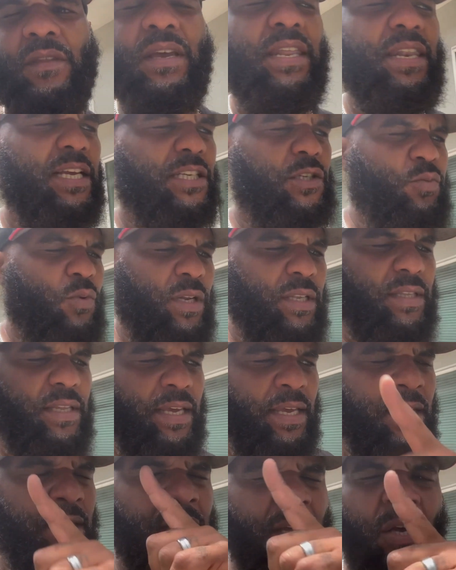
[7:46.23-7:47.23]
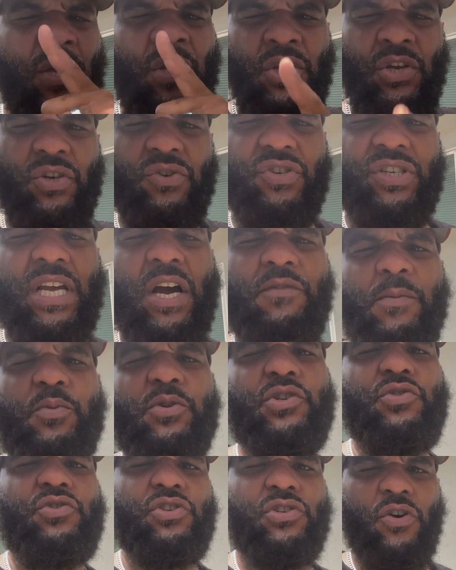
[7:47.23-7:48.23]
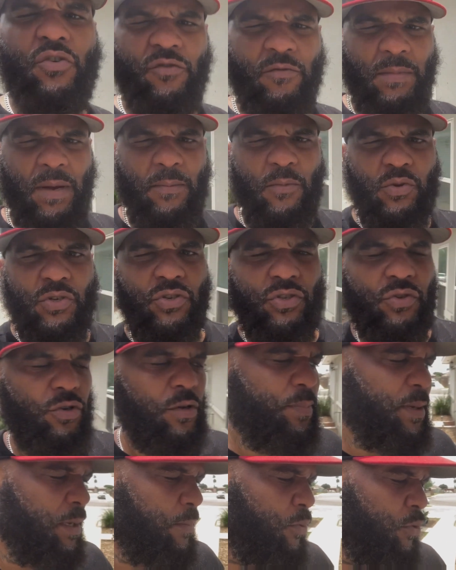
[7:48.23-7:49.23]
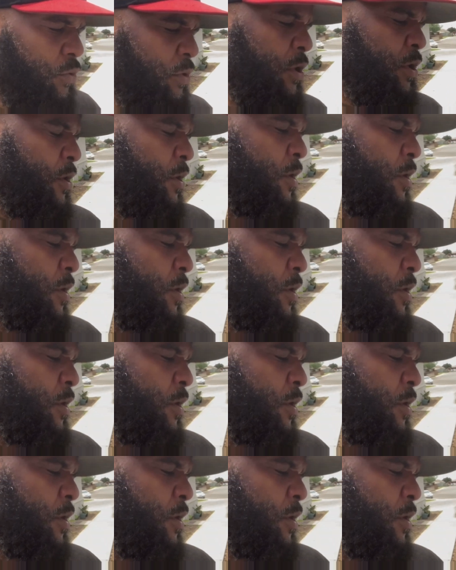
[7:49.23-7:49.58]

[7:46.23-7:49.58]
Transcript: And that's one thing. You shall reap what you sow. Remember what you do to people.